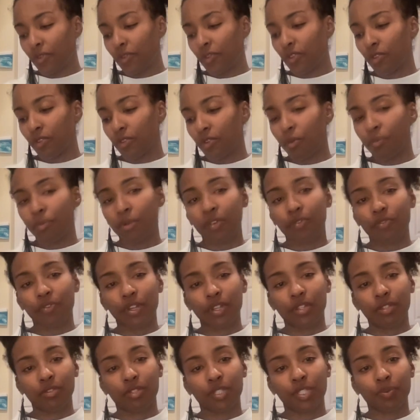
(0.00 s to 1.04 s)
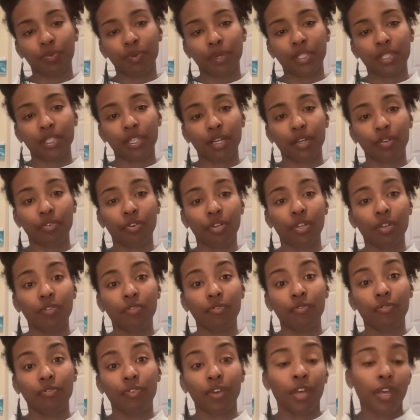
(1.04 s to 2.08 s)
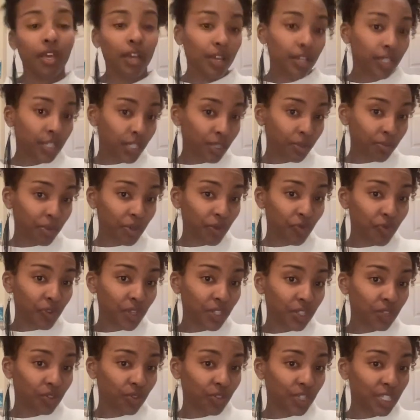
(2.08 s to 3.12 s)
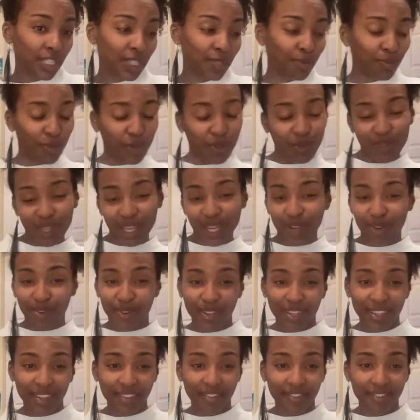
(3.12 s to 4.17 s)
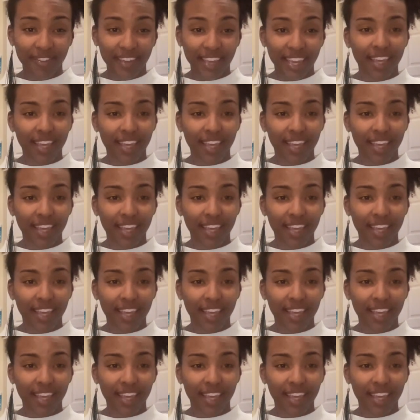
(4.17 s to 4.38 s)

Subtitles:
So don't be afraid to express that grief. Don't be afraid to transmute that grief.